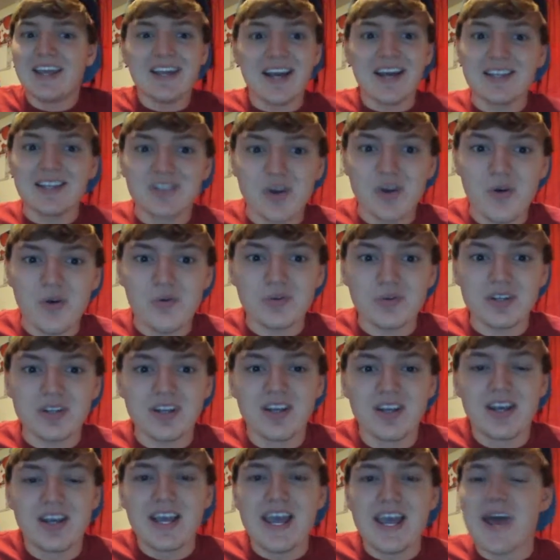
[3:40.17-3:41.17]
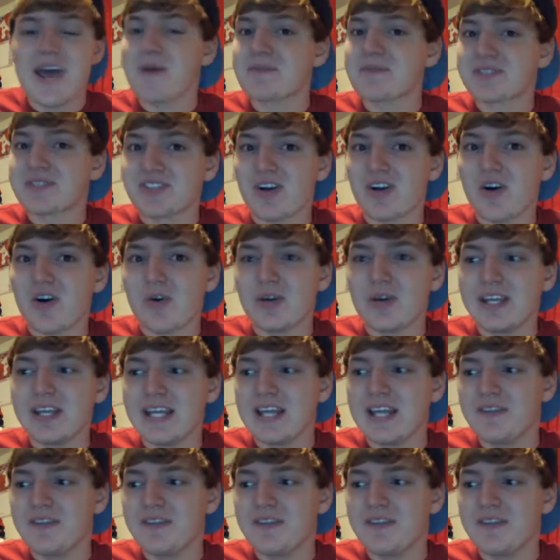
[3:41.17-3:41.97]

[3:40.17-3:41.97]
And I don't. I'm sorry.